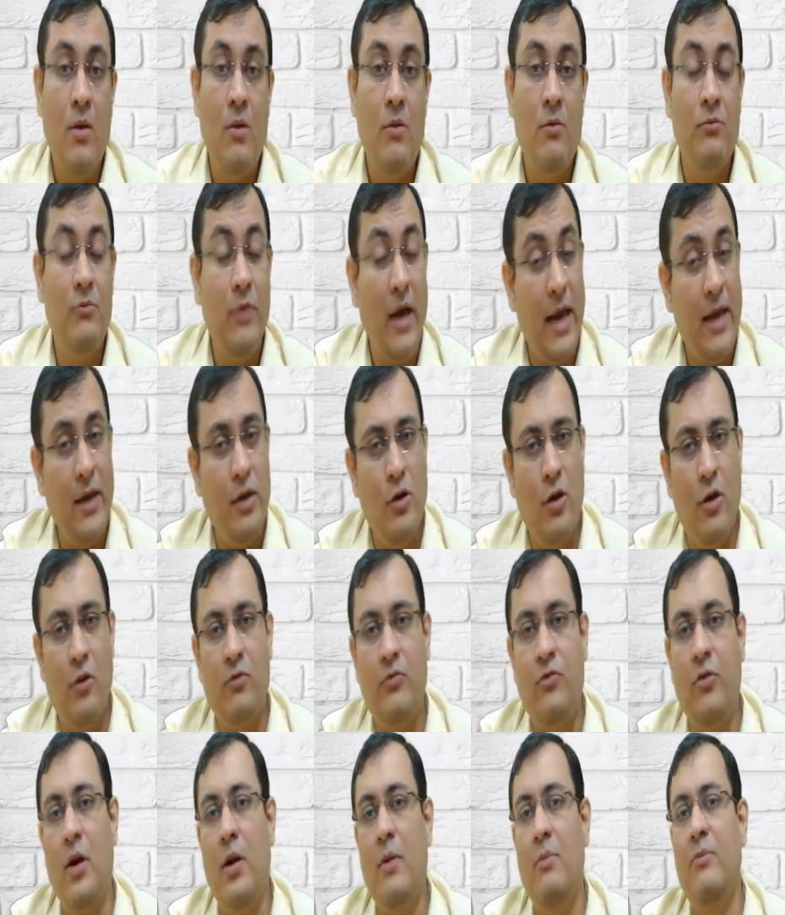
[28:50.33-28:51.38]
Value
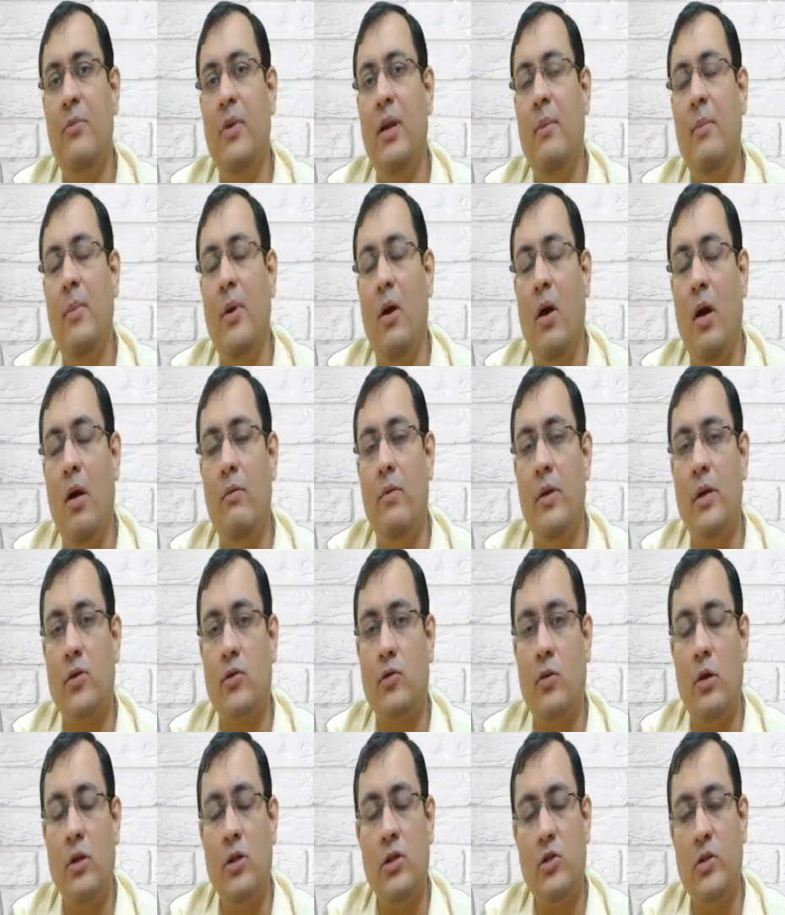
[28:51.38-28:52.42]
of firm will be always
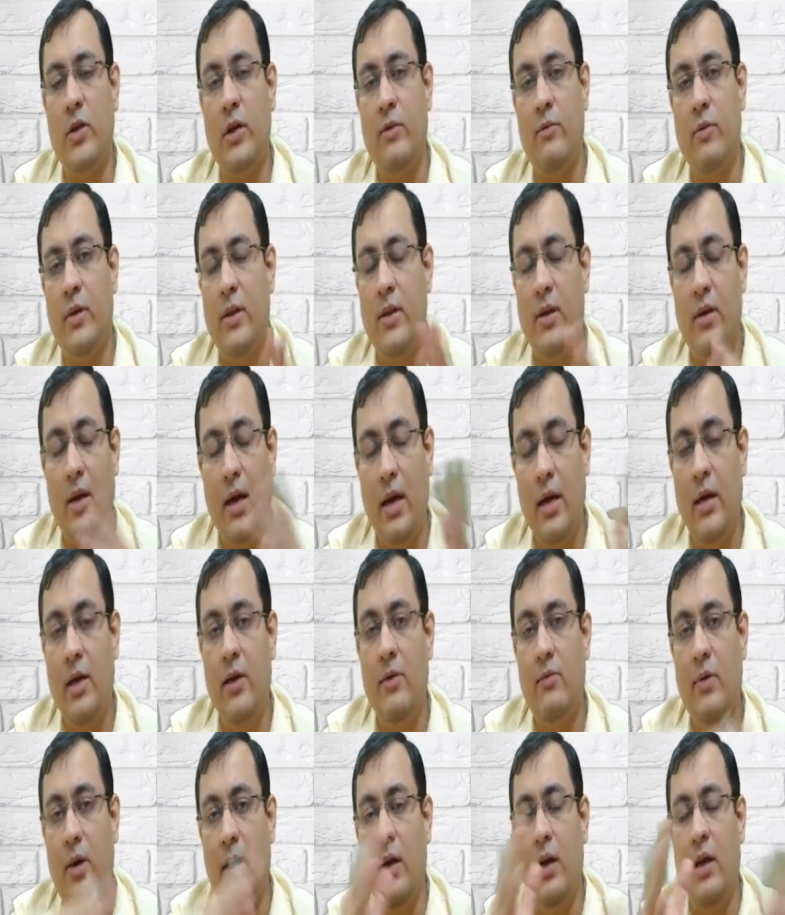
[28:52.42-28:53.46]
constant, whether
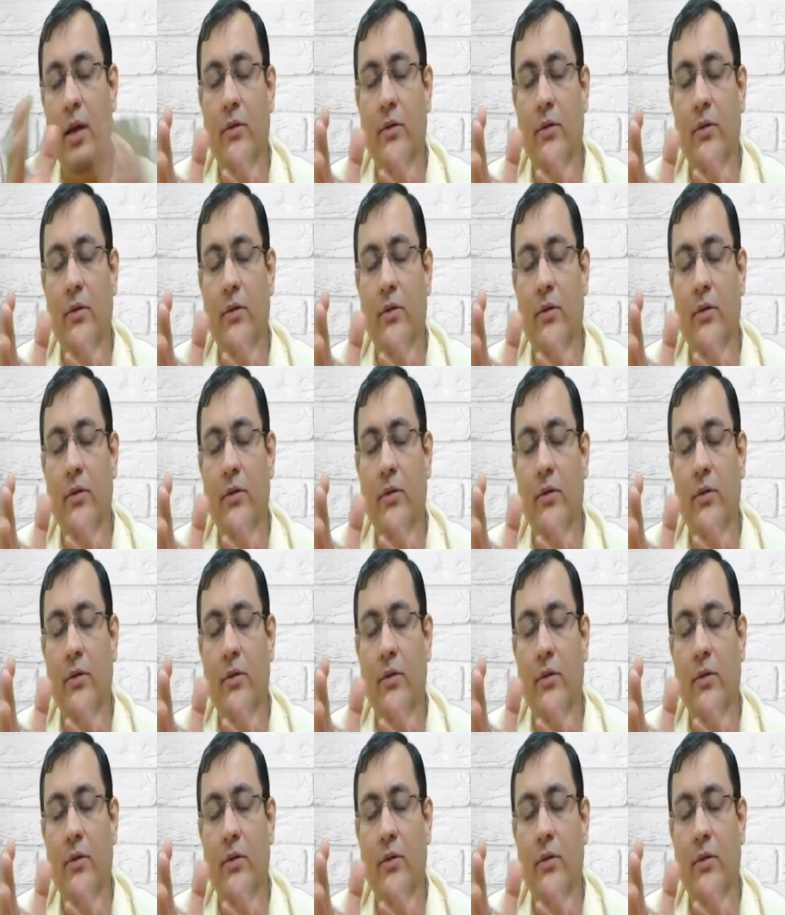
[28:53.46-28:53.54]
unlevered,